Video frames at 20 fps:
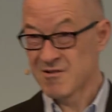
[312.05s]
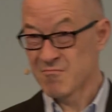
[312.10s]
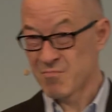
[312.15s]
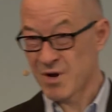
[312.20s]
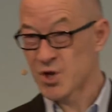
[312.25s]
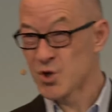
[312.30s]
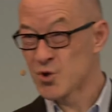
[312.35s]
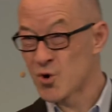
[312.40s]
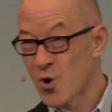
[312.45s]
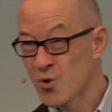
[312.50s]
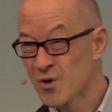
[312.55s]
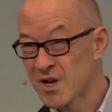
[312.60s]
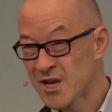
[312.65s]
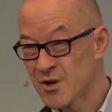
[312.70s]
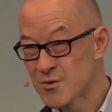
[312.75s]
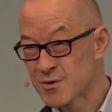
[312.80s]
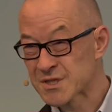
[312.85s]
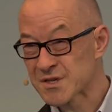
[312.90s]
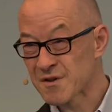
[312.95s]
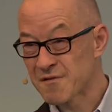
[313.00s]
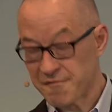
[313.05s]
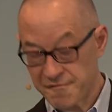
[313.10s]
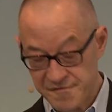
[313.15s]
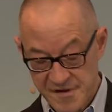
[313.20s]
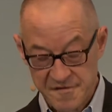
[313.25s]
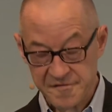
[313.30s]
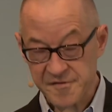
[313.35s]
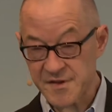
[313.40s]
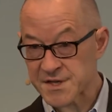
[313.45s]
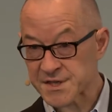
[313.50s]
but you only use
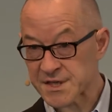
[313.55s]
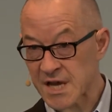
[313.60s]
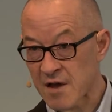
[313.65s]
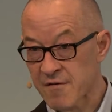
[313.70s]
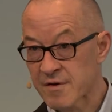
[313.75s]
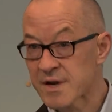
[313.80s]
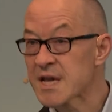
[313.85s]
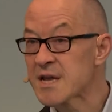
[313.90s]
57